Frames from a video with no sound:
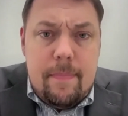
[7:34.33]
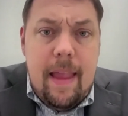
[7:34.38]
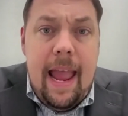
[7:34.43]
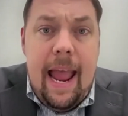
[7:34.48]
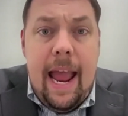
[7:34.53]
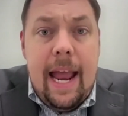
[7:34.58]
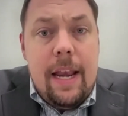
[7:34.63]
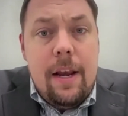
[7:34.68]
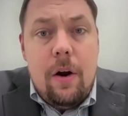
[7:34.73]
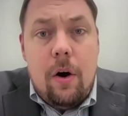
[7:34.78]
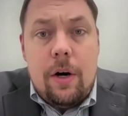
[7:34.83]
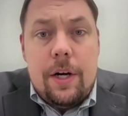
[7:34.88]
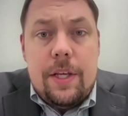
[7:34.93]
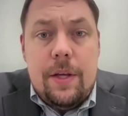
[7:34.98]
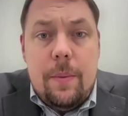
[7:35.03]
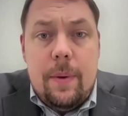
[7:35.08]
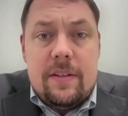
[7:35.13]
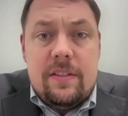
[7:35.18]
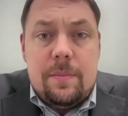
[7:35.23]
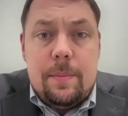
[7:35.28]
And are
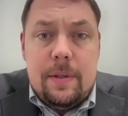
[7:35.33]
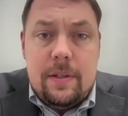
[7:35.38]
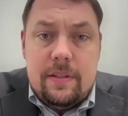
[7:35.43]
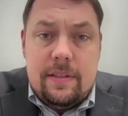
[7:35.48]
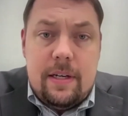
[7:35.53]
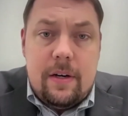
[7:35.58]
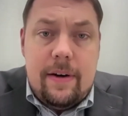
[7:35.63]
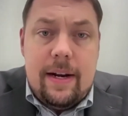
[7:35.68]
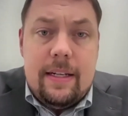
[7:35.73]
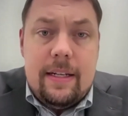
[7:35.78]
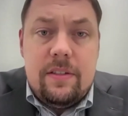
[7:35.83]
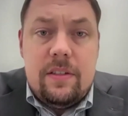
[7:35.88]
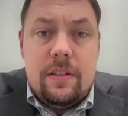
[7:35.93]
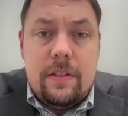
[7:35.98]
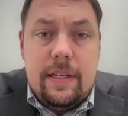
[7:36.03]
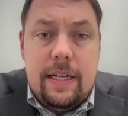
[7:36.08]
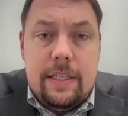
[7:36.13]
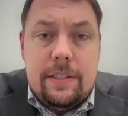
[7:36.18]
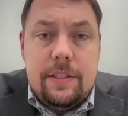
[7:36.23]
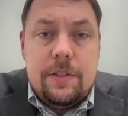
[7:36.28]
U.S. military
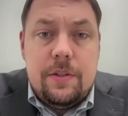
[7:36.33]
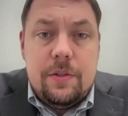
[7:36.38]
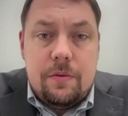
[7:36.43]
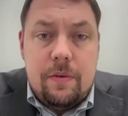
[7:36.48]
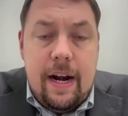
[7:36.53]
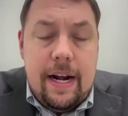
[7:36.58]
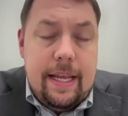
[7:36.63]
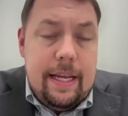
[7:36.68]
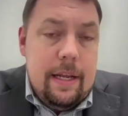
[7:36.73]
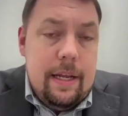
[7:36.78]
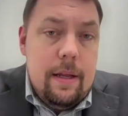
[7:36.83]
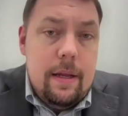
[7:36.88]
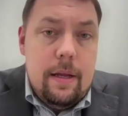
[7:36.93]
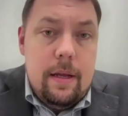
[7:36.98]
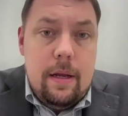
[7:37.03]
installations ready?